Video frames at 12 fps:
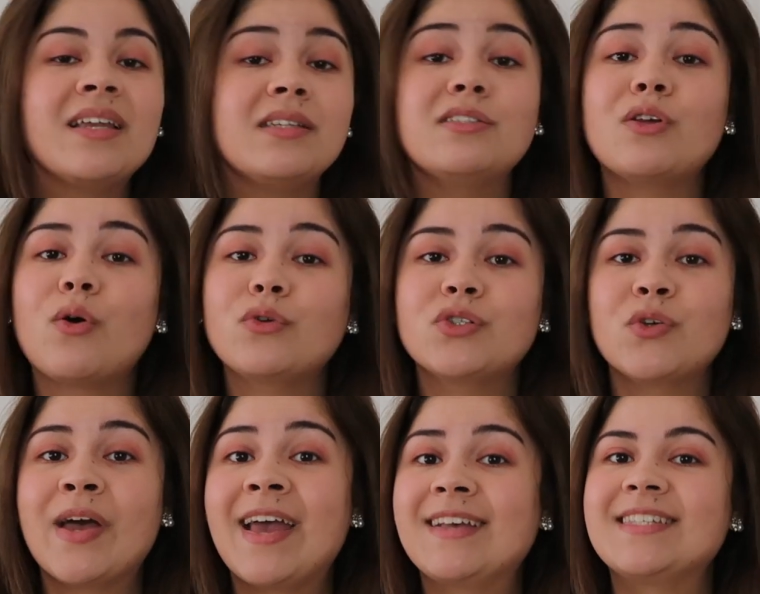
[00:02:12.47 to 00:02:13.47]
This
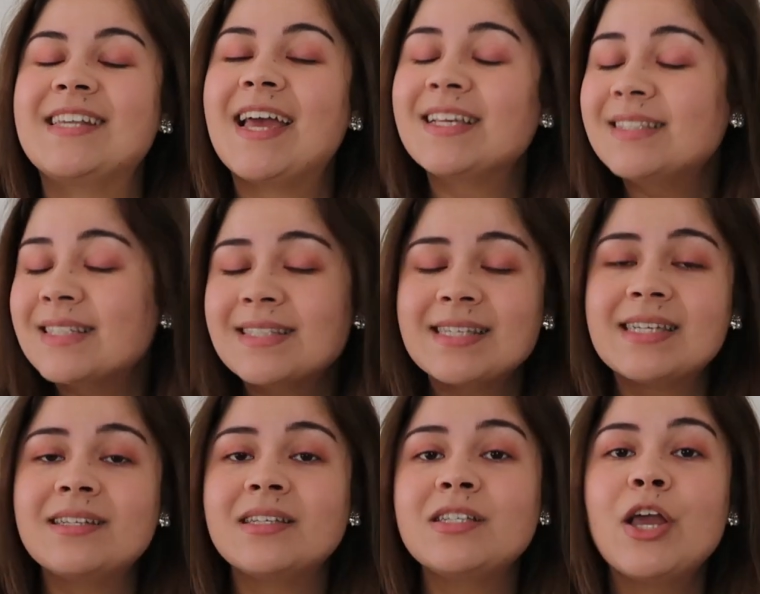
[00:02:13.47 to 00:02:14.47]
also has an essence
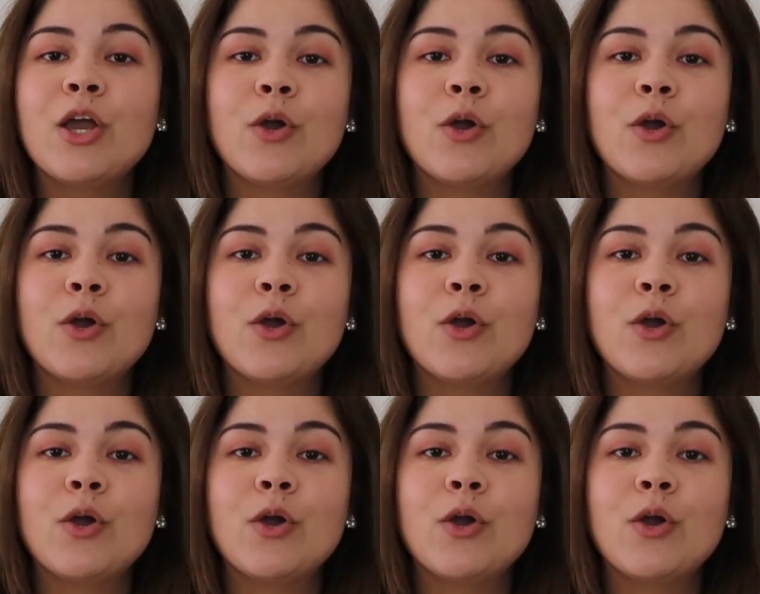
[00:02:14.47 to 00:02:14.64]
in it,